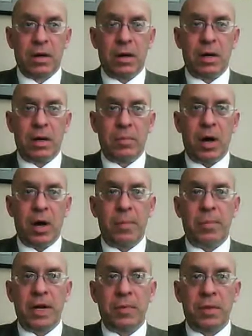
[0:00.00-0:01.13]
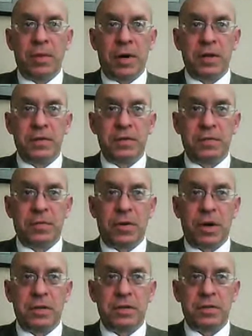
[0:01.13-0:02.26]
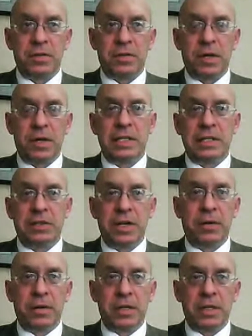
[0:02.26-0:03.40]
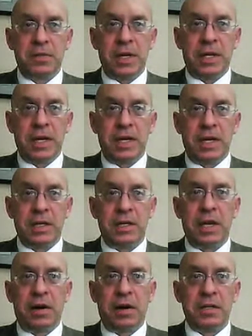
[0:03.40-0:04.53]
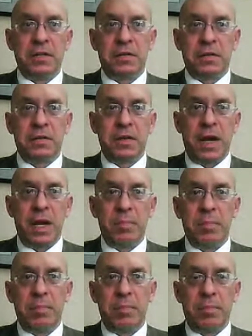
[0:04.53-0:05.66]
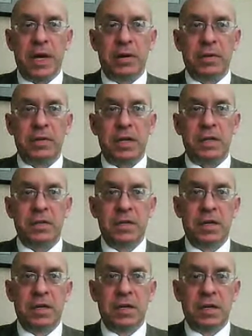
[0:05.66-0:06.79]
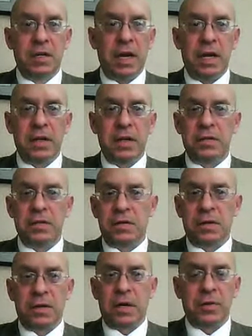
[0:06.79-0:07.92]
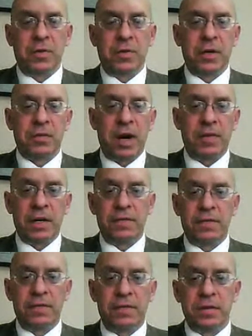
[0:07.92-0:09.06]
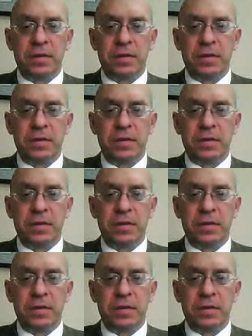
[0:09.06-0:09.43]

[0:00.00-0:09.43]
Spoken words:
Operating with the presence of drugs, generally speaking, carries the same penalties as a drunk driving offense.